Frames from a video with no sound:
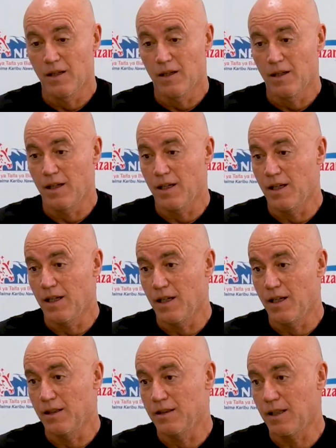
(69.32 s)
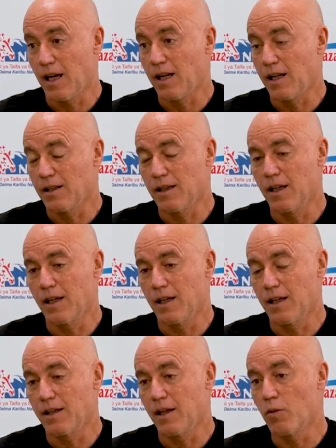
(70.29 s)

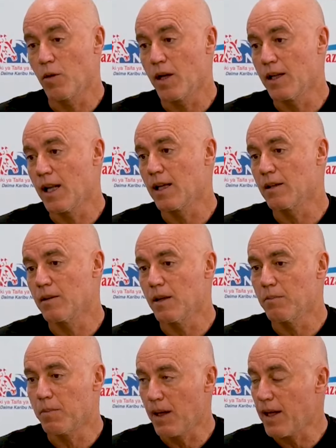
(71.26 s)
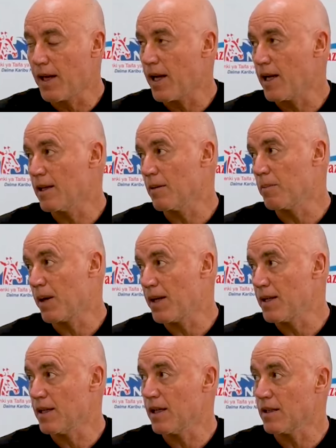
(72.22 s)
the way they play, the
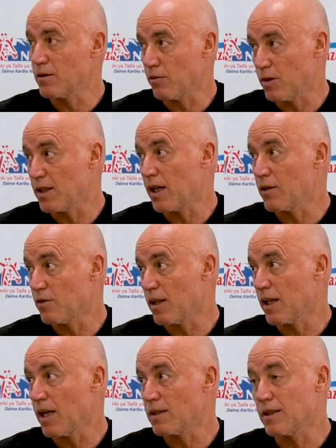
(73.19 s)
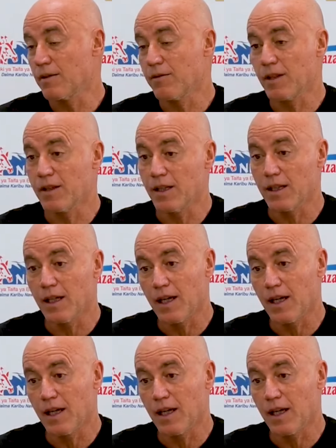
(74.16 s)
players. We try to analyze everything.